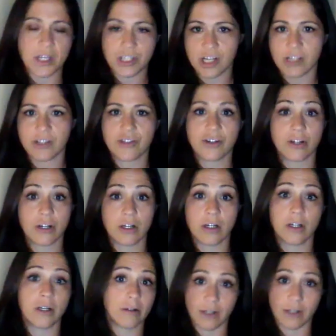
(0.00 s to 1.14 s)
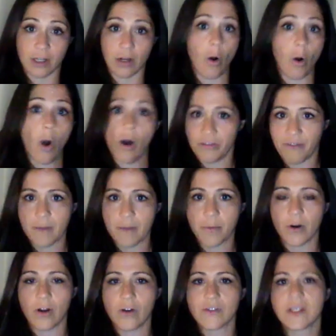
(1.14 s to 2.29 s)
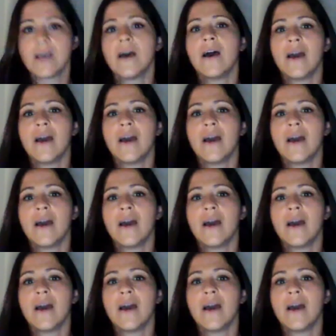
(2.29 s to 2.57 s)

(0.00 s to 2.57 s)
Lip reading: Westchester, all the 5 boroughs,